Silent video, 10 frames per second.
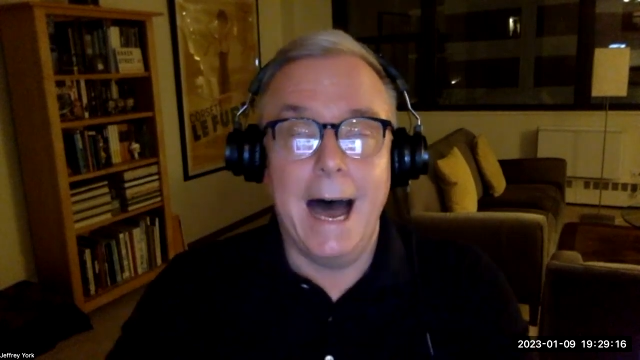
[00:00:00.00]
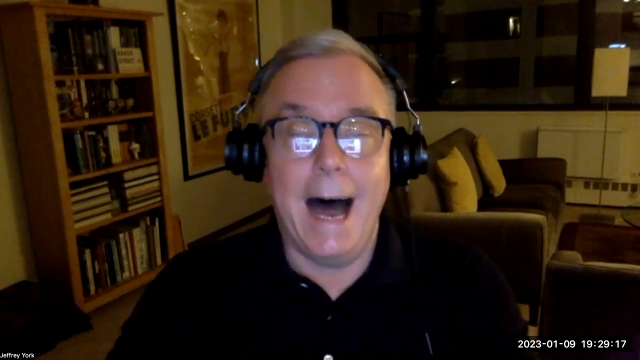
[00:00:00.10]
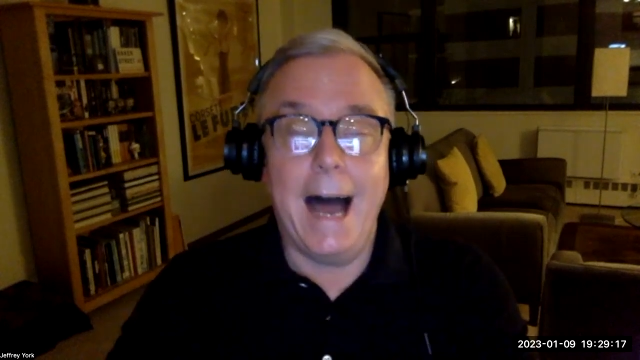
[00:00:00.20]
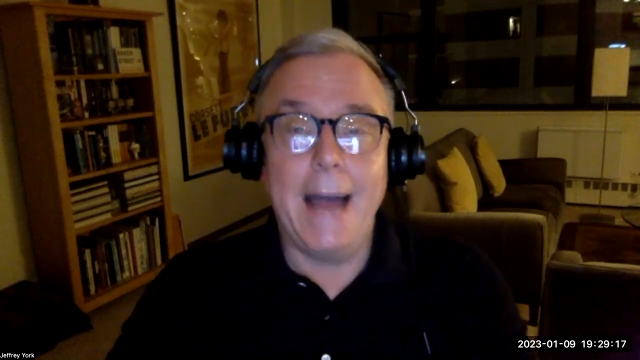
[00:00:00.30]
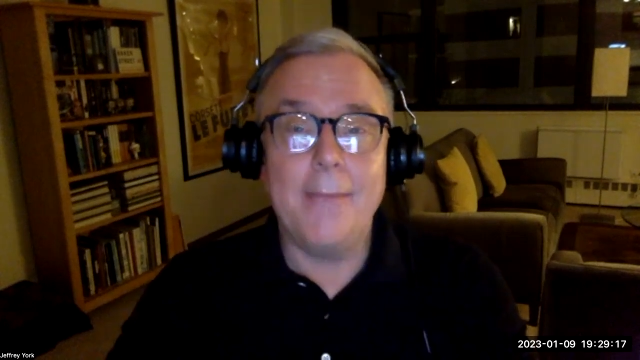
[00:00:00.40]

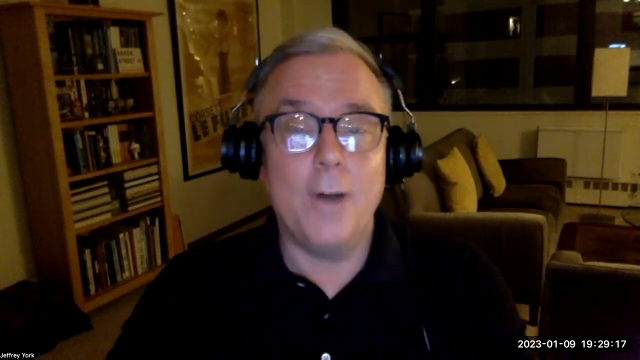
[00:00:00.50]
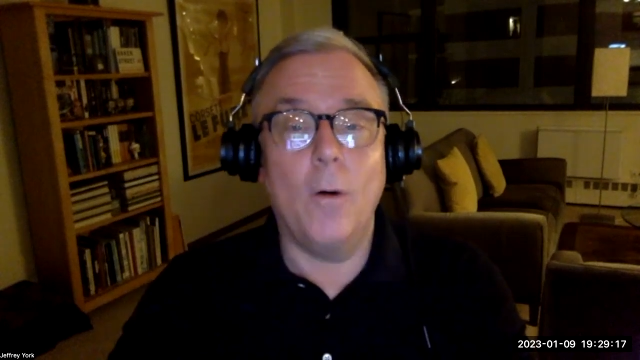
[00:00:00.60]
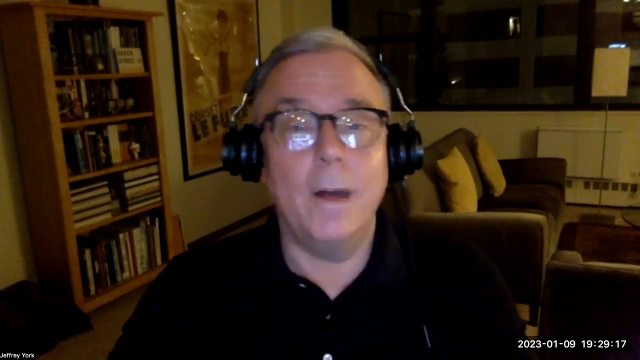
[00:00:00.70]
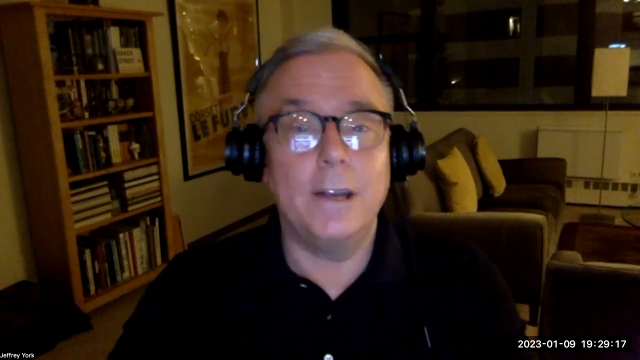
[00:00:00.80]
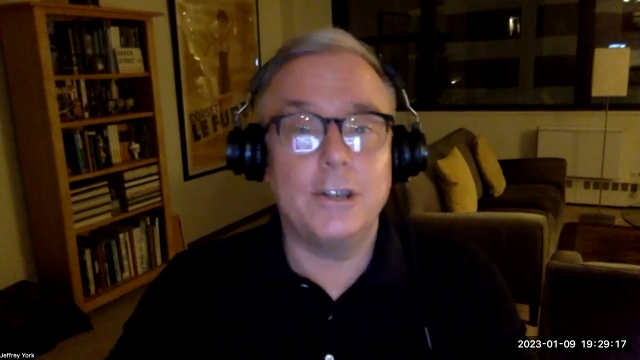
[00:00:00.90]
I'm
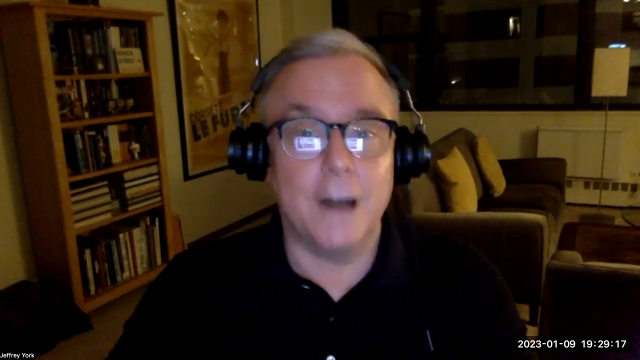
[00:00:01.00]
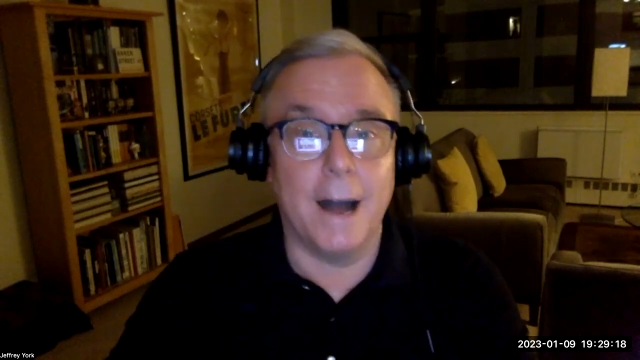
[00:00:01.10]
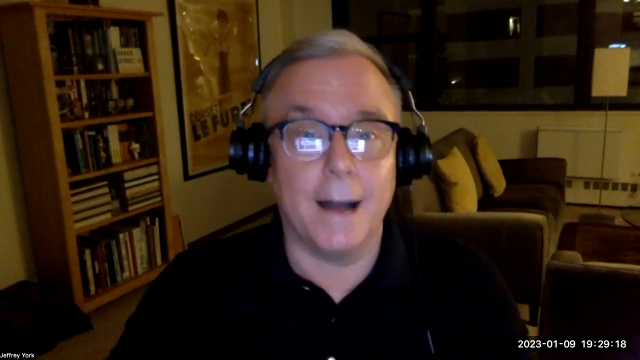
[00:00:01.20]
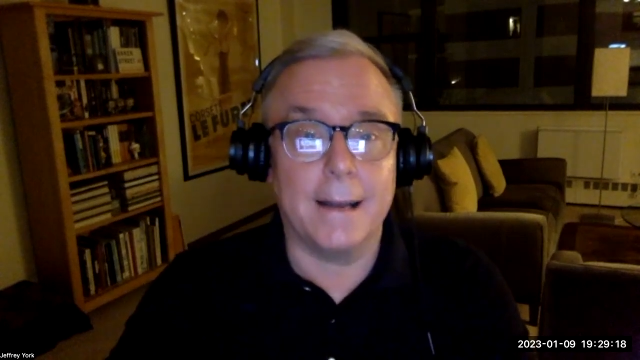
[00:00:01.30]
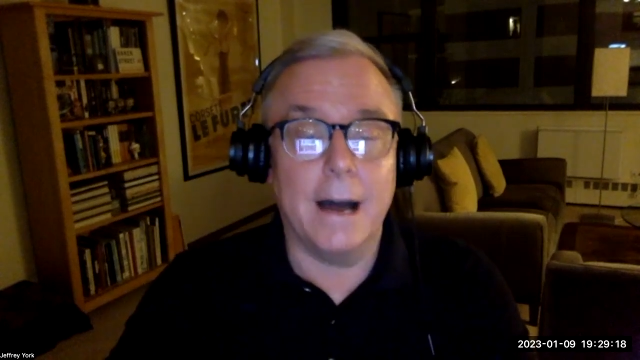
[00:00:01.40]
always
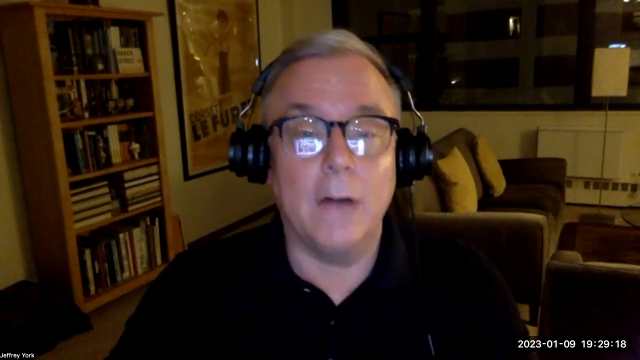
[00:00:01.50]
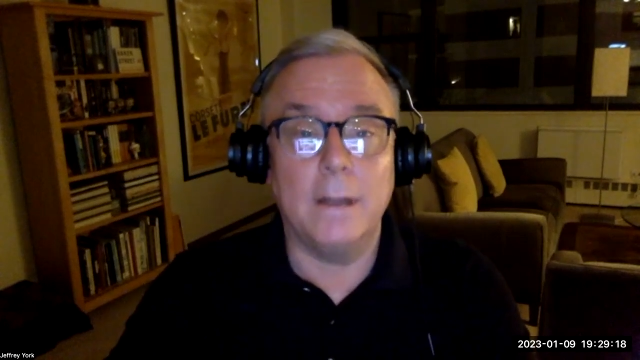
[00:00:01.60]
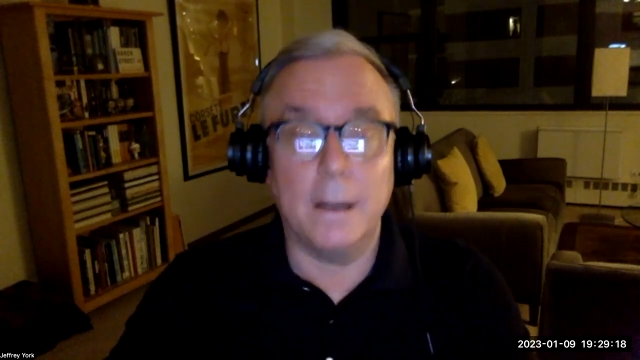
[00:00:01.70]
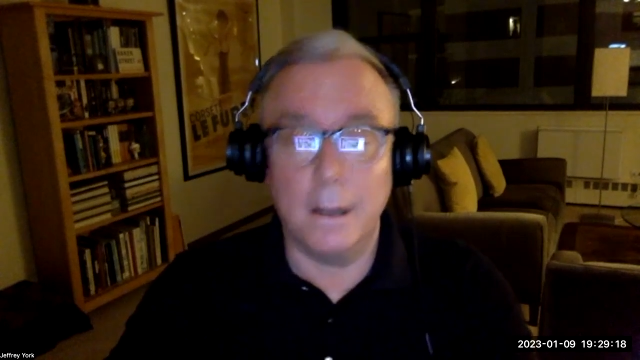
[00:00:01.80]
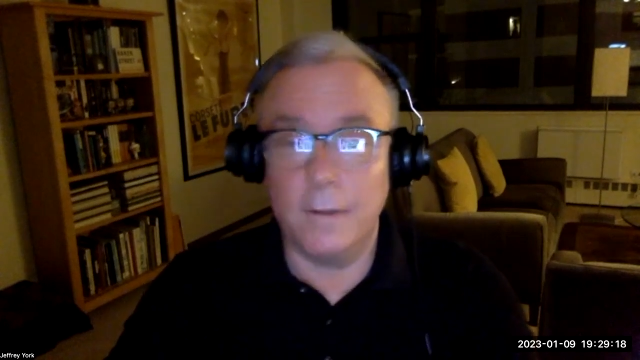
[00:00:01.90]
shocked how
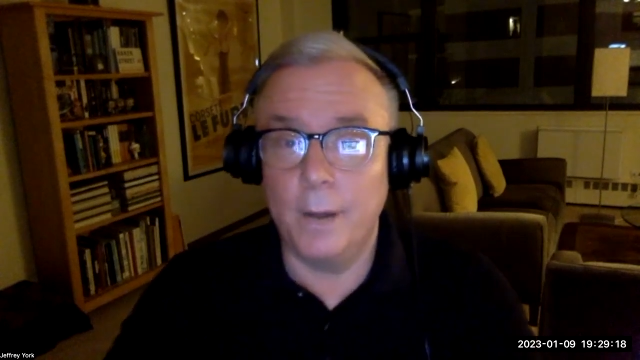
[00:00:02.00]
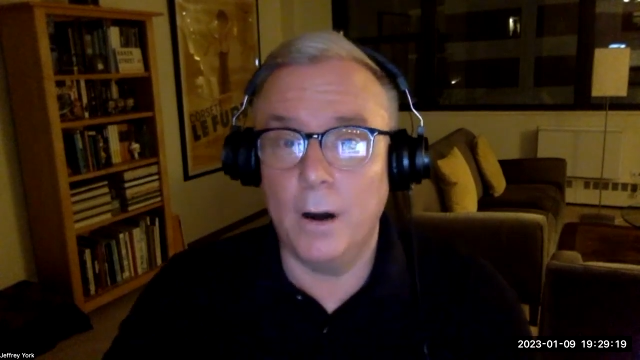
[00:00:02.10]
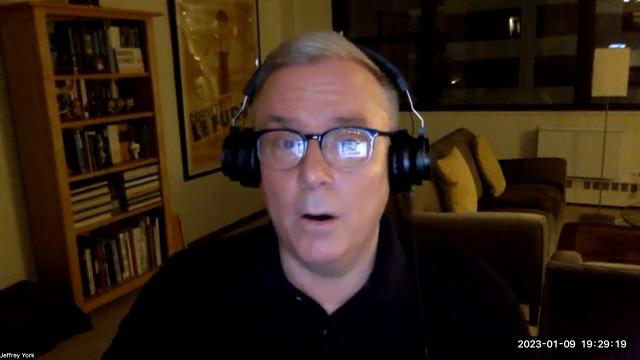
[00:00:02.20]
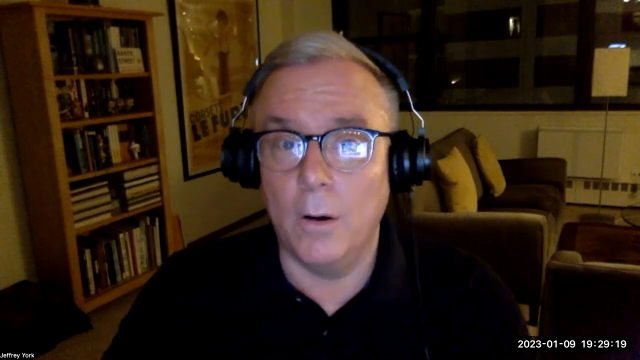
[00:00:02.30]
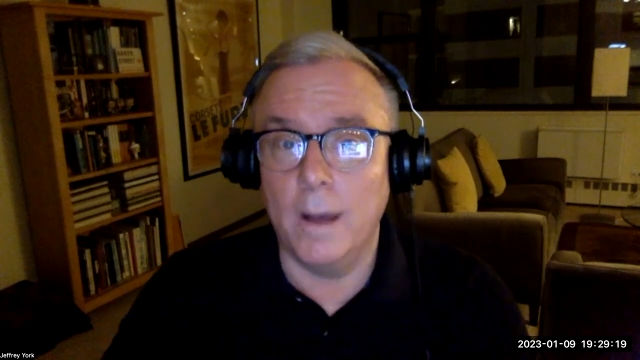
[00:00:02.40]
little of
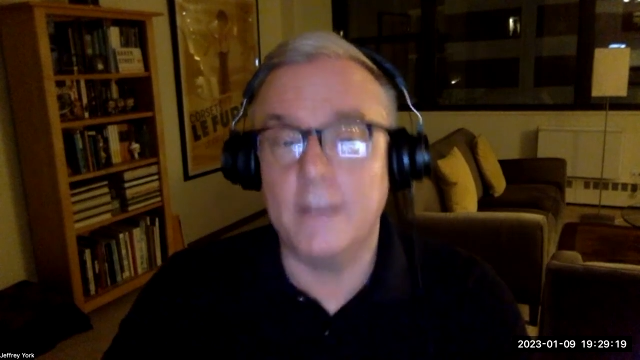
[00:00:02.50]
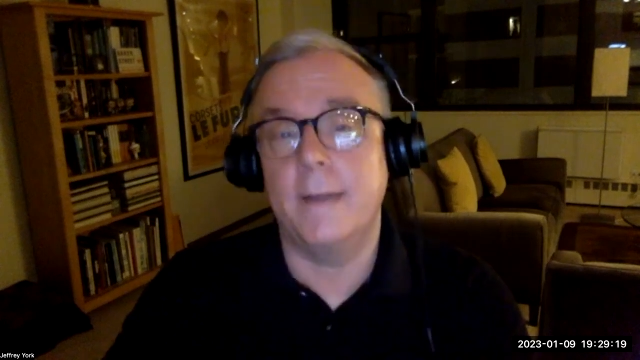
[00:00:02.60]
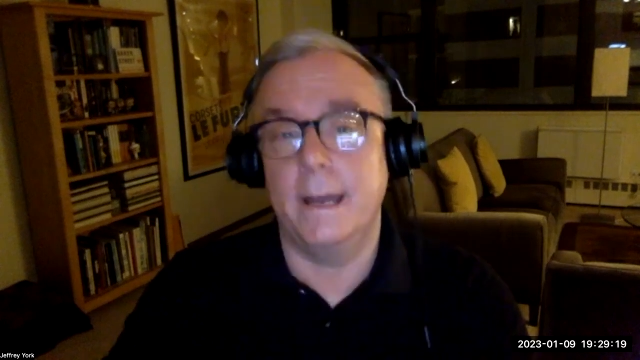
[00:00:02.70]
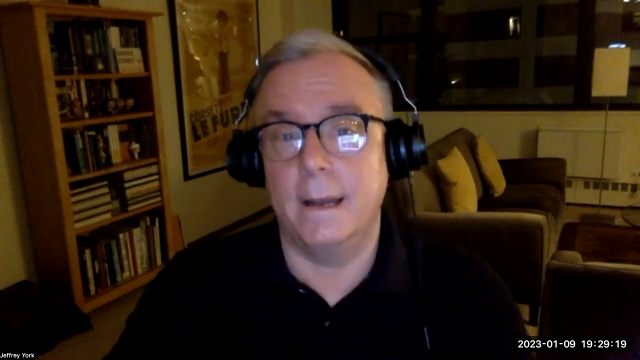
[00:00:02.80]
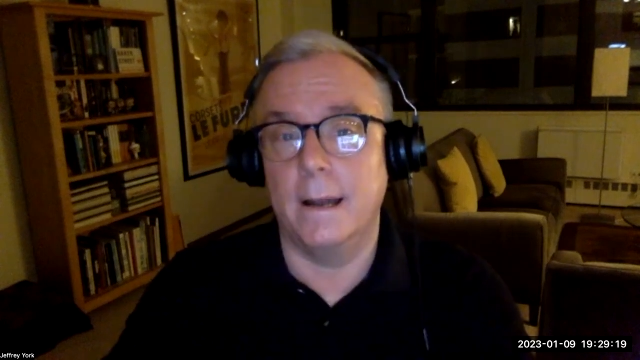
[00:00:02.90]
Poe has
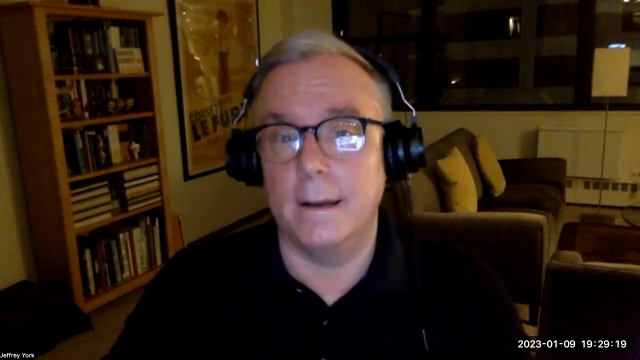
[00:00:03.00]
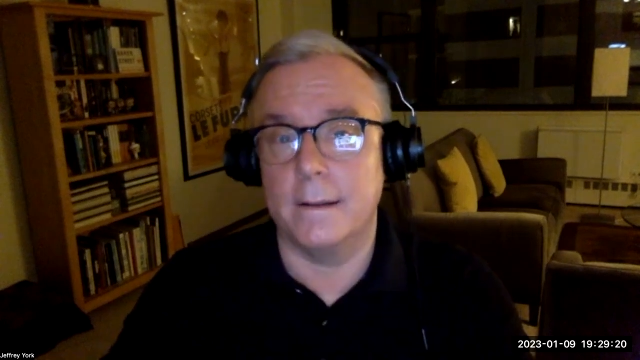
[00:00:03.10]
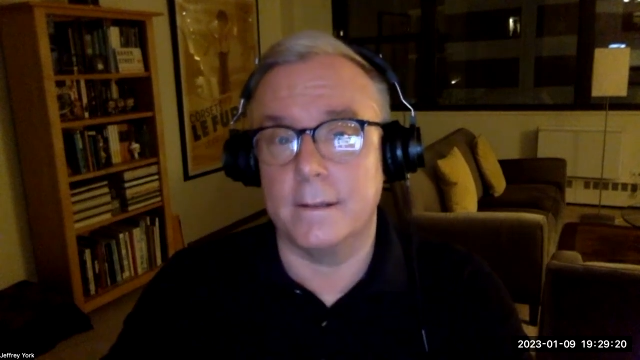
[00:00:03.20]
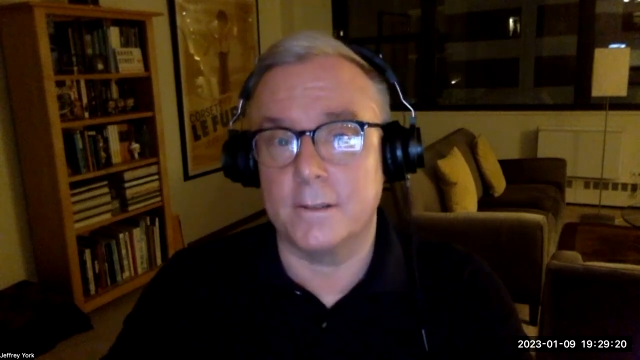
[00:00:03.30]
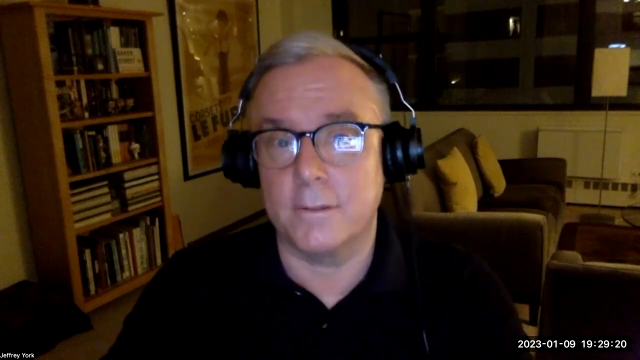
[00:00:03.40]
made it onto
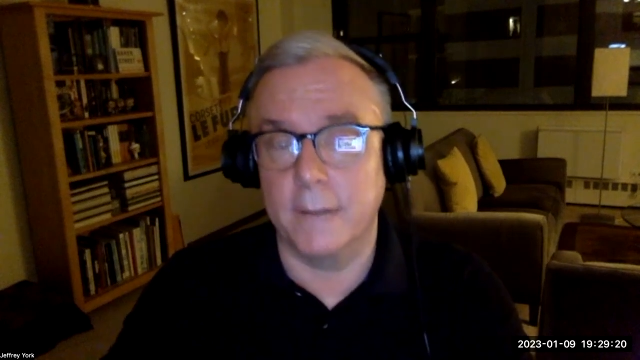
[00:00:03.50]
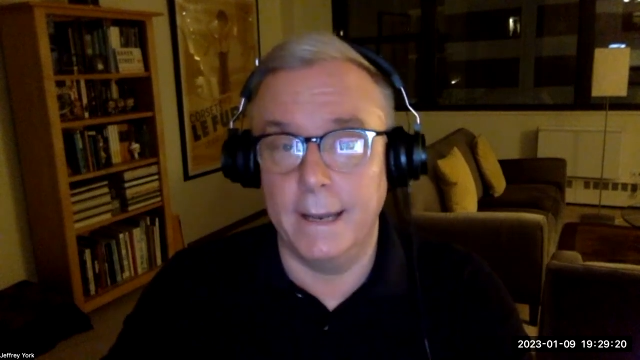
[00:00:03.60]
the screen.